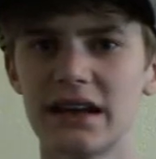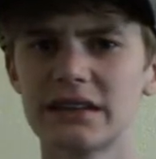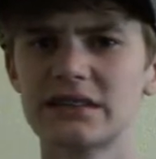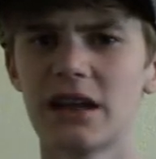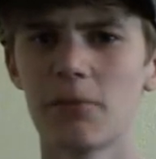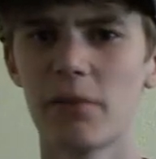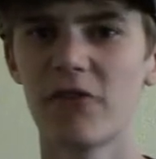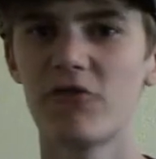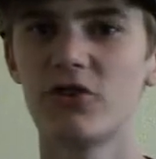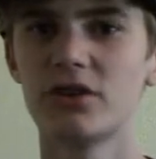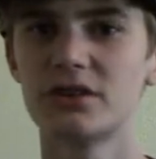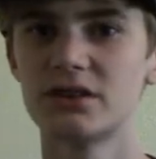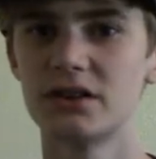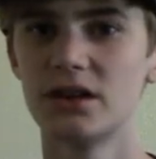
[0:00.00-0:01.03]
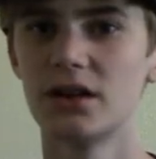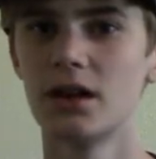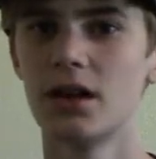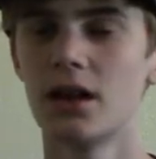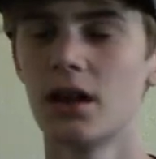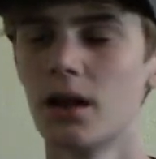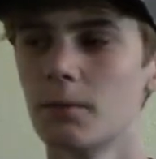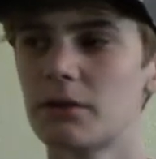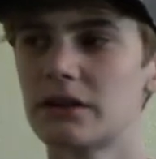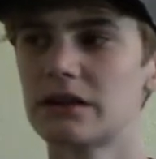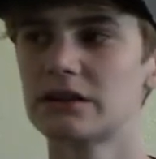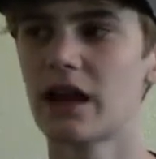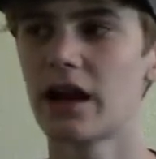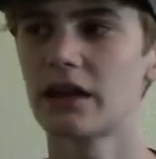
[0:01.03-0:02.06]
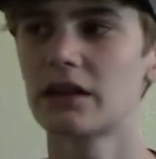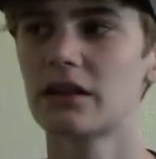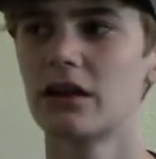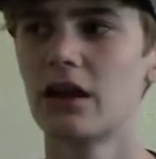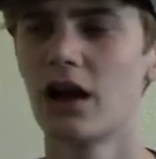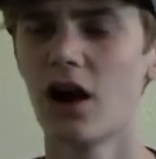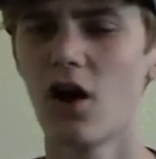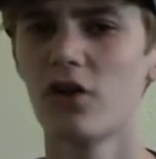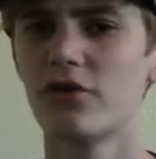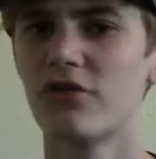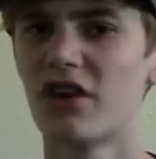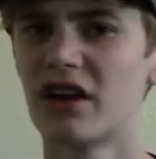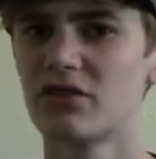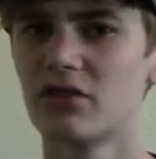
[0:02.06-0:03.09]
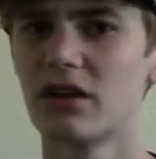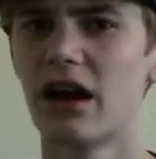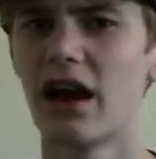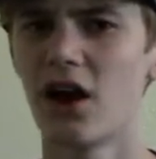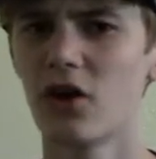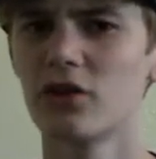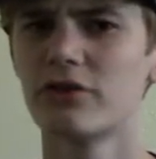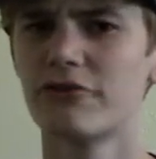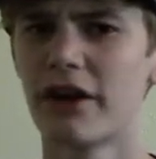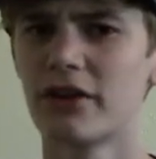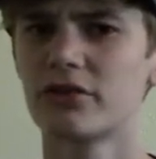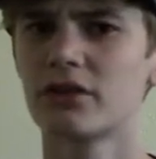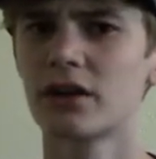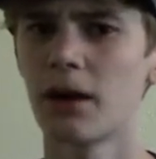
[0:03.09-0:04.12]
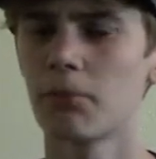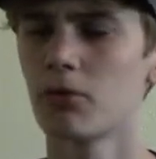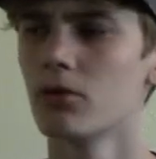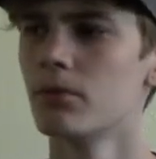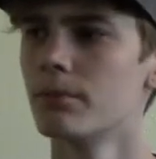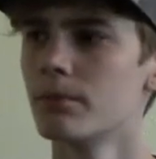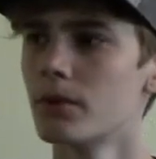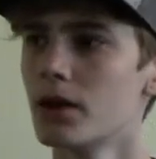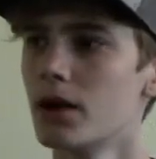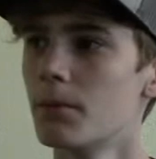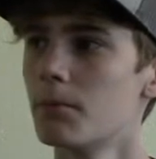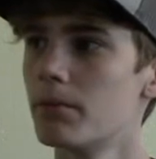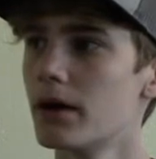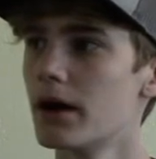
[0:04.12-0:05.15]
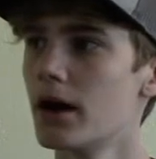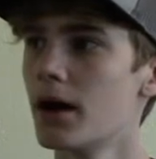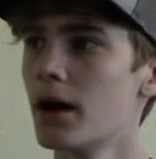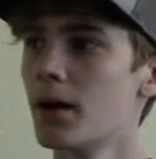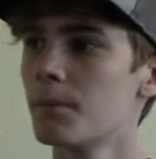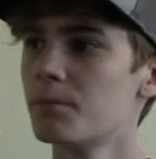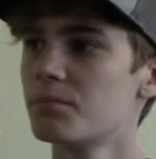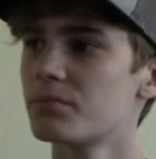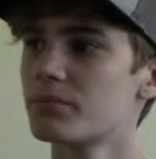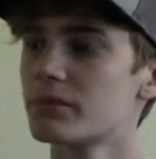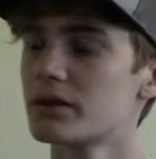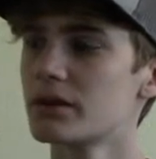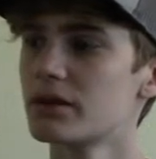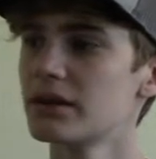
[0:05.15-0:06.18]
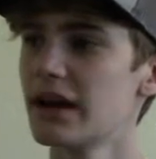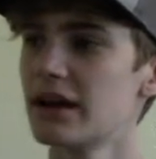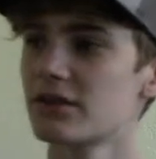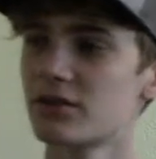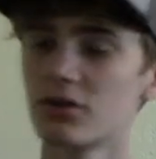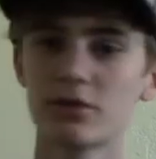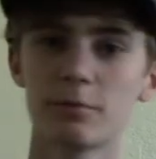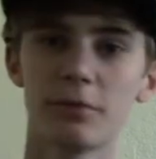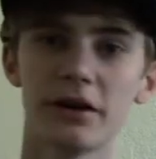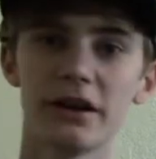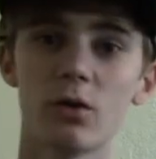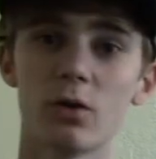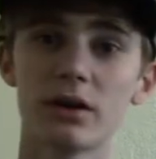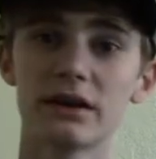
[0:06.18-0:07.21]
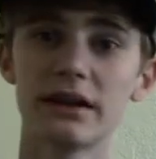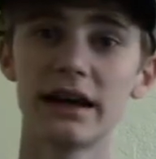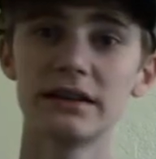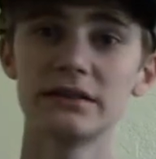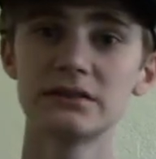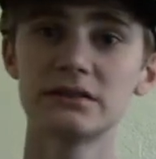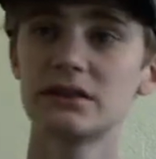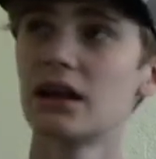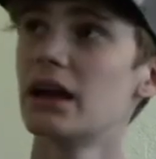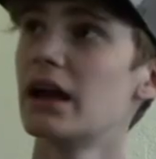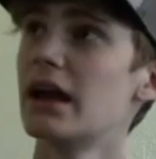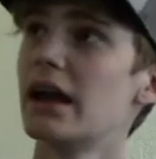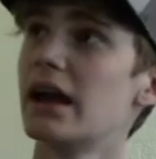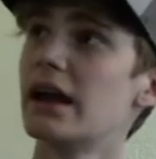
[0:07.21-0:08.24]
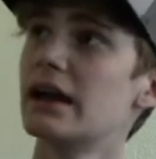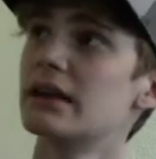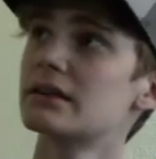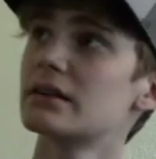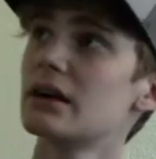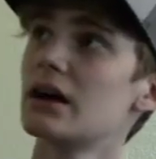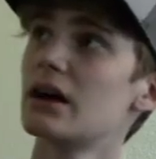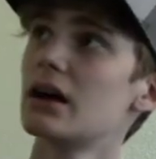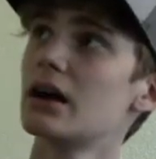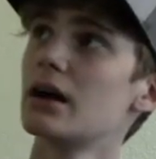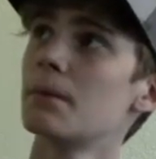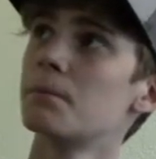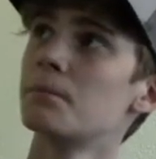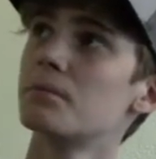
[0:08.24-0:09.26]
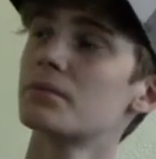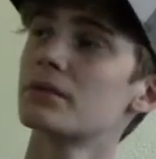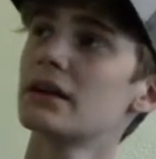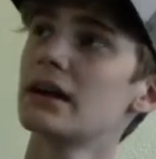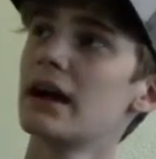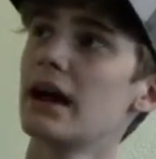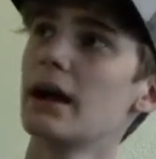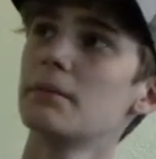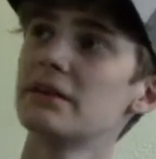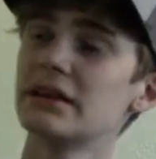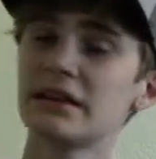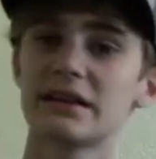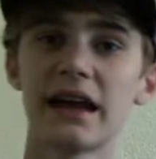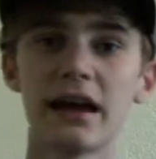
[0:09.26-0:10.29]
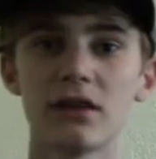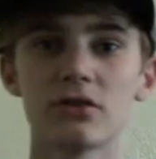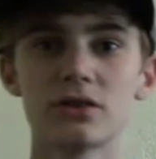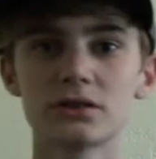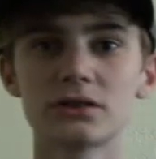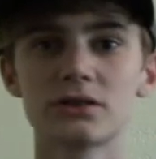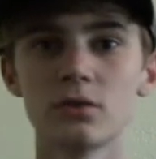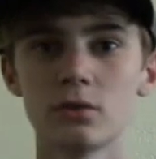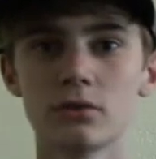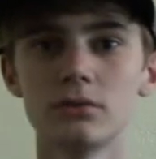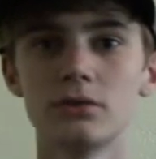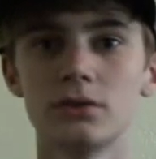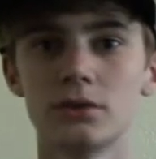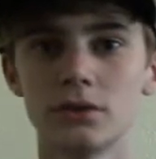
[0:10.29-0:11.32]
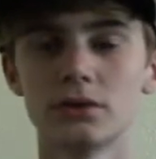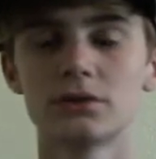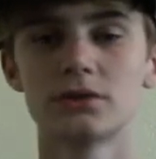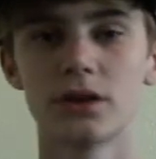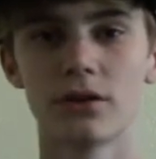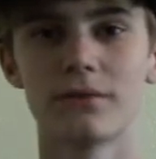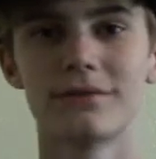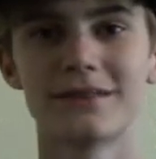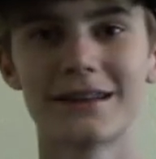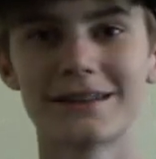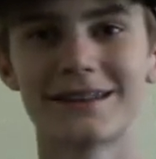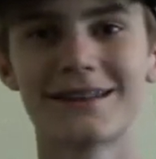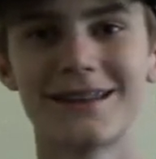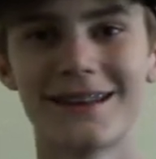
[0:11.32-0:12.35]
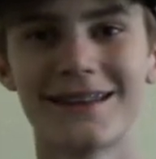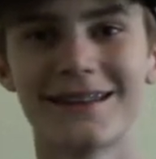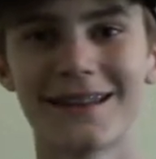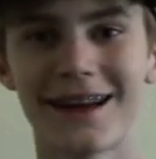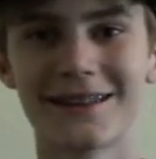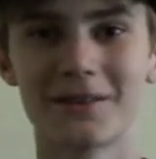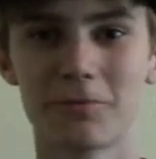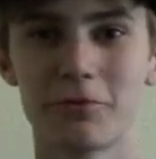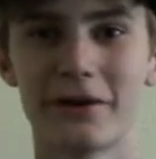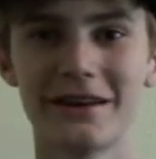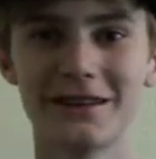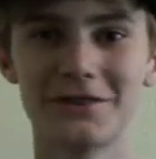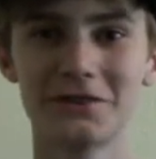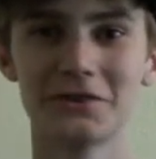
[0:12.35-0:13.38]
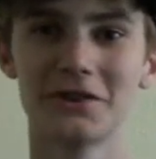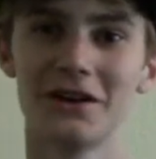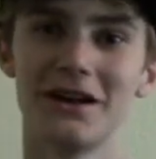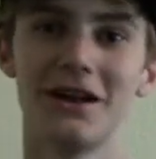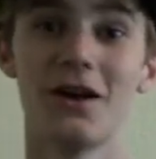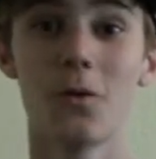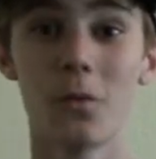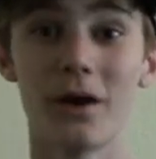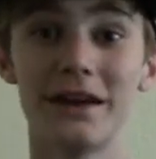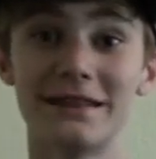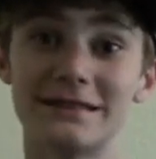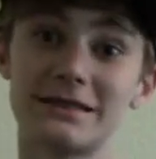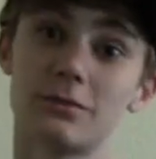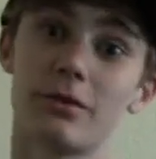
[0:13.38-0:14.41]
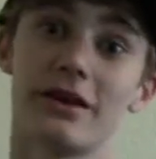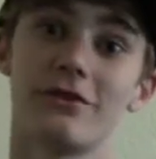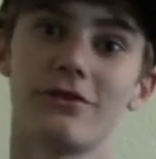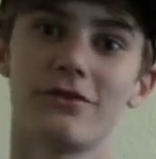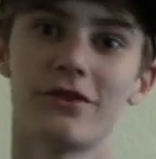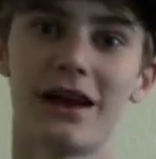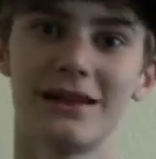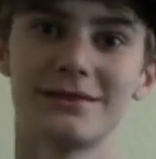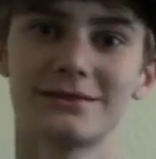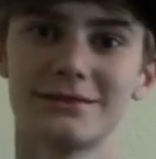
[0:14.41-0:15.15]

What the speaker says: except my first year, because I only found a couple. But yeah, so it's pretty organized, and I mean, it kind of looks cool. So that's a pretty cool way to display your finds.